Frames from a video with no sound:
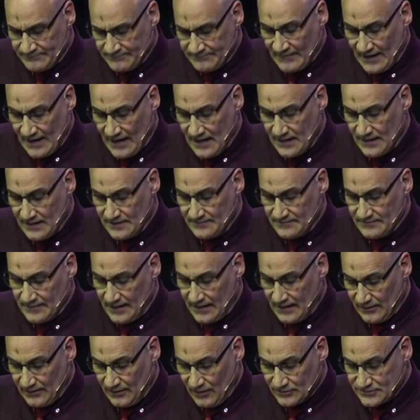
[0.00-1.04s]
um, a
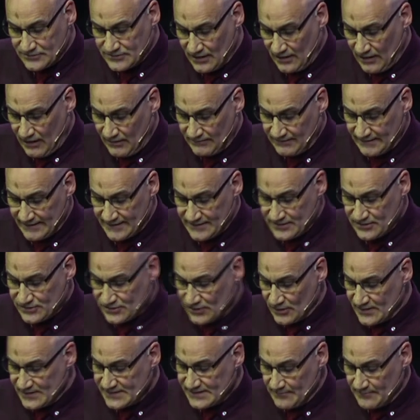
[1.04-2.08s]
lot of it. So
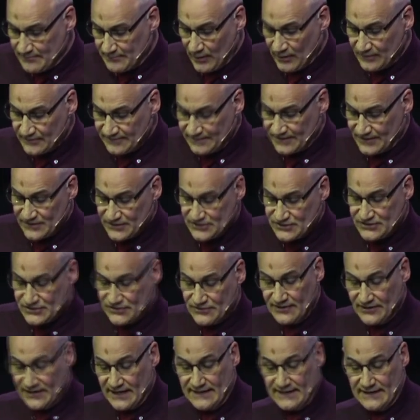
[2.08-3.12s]
it's important for us to
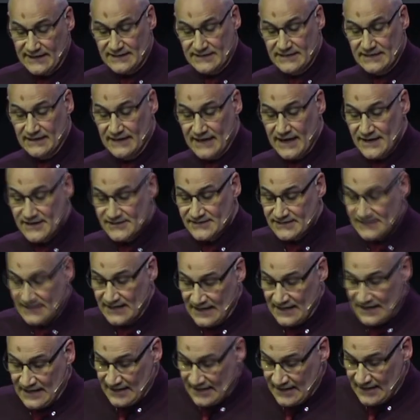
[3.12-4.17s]
read it, yes?
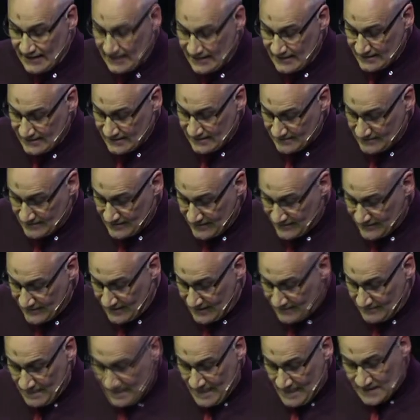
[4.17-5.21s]
Uh, and that.
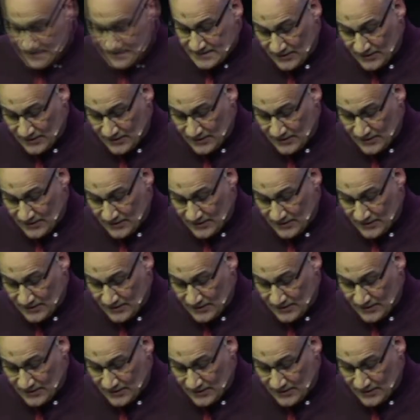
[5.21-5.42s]
So